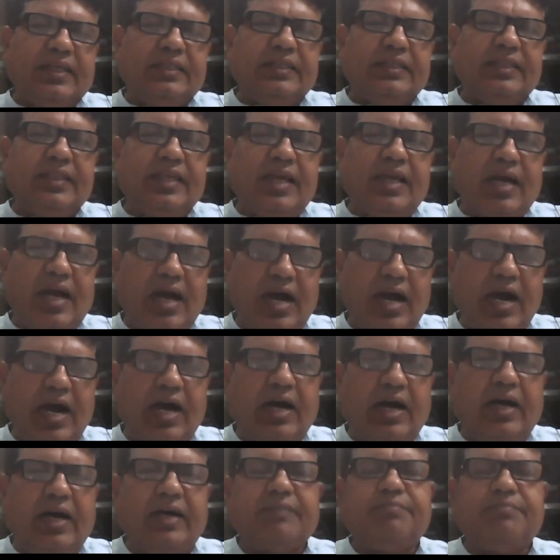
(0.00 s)
the
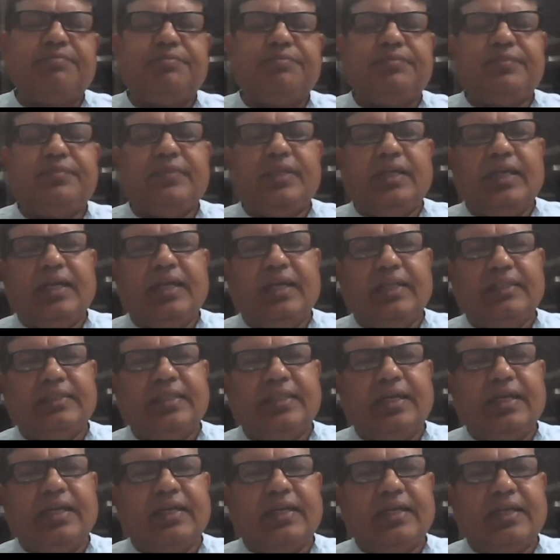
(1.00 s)
harm
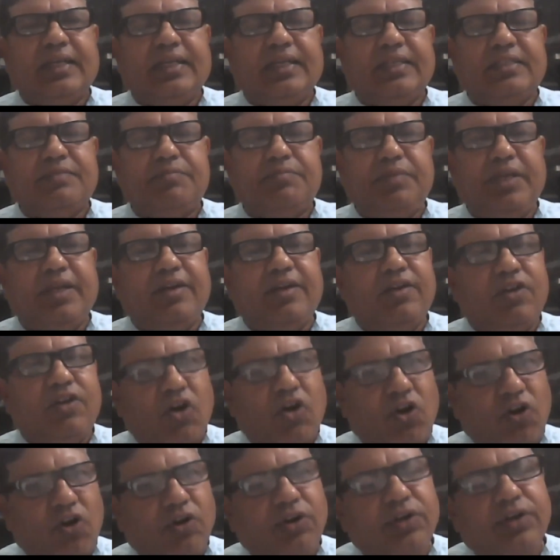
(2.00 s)
that is being
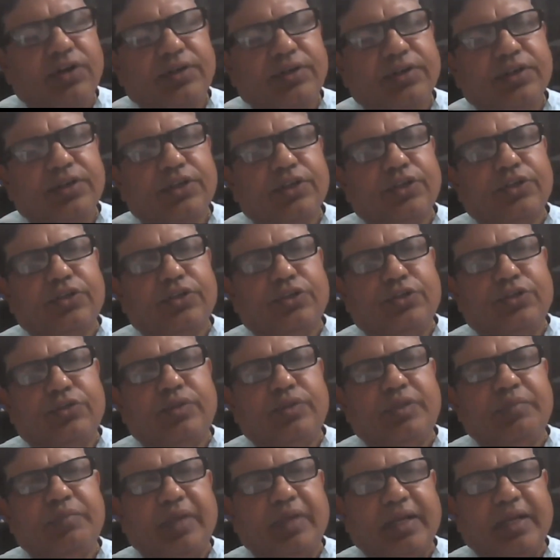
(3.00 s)
done to
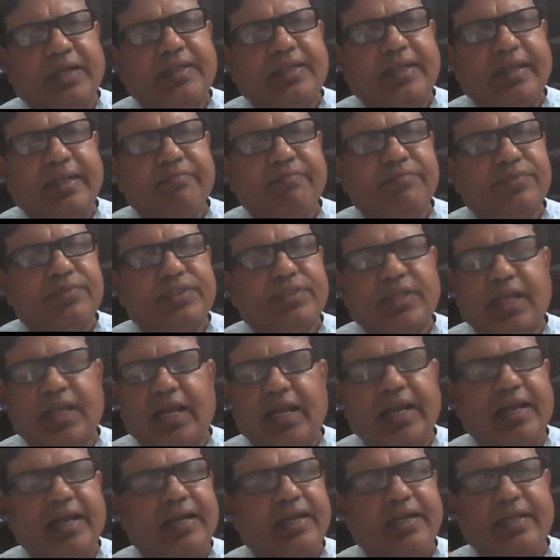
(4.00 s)
the victims
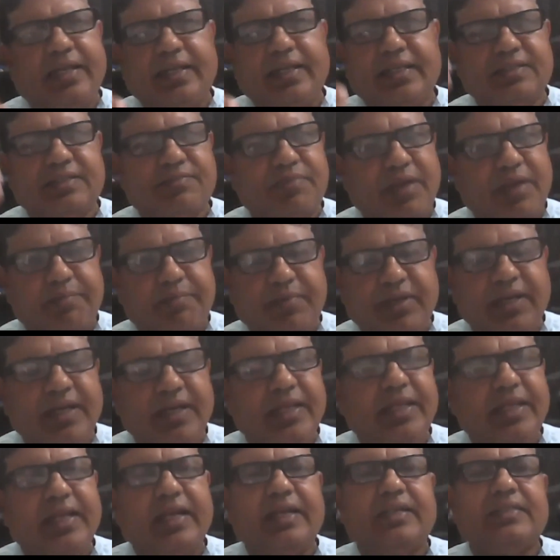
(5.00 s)
and his
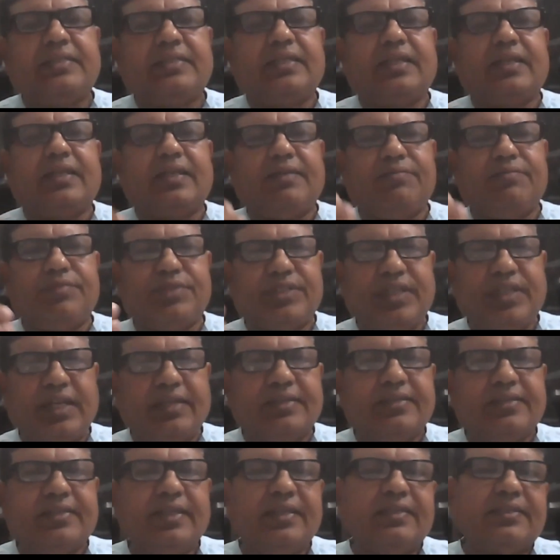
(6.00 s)
family and
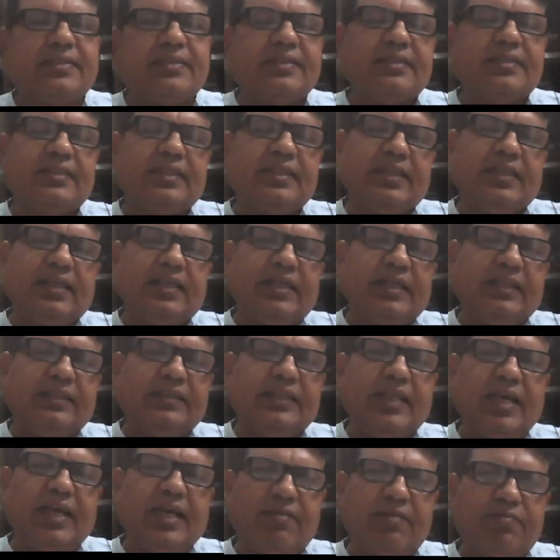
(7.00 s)
circumstances?
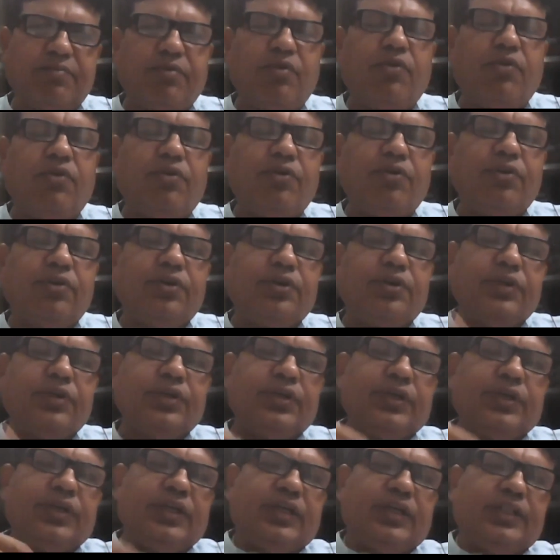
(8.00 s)
Therefore,
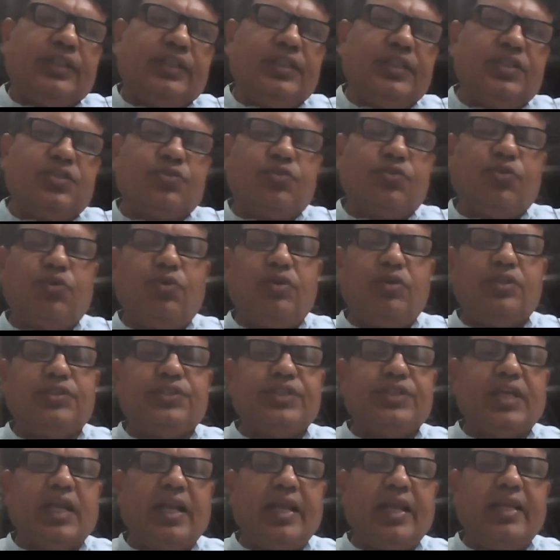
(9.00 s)
this whole
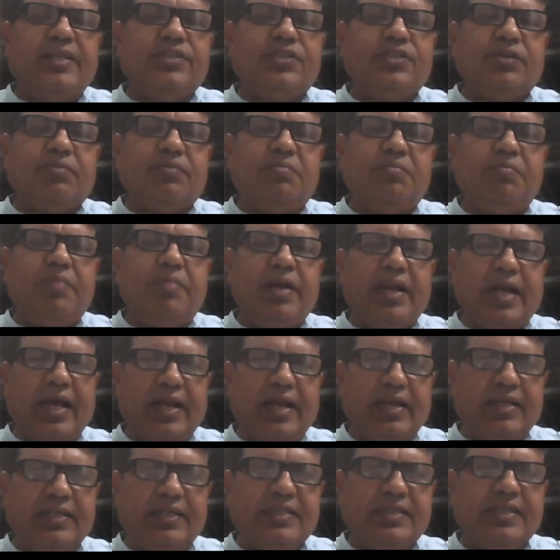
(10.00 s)
challenge of
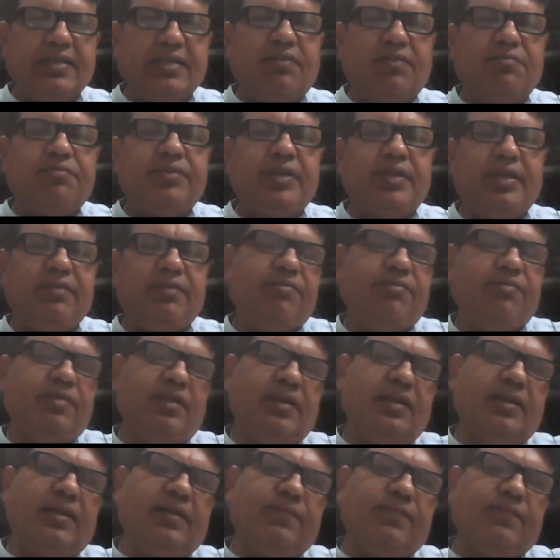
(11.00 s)
banality of
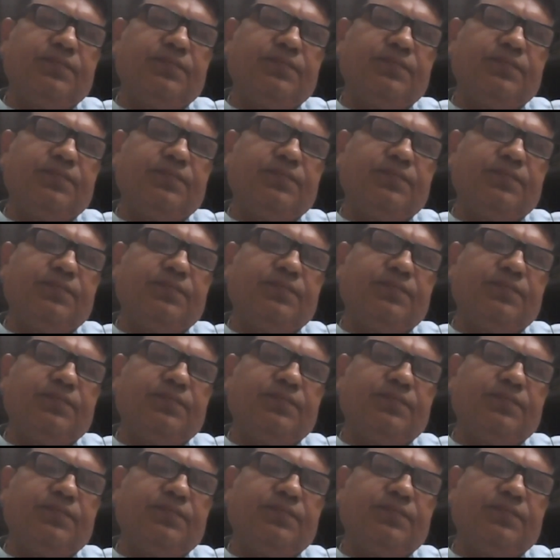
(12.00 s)
evil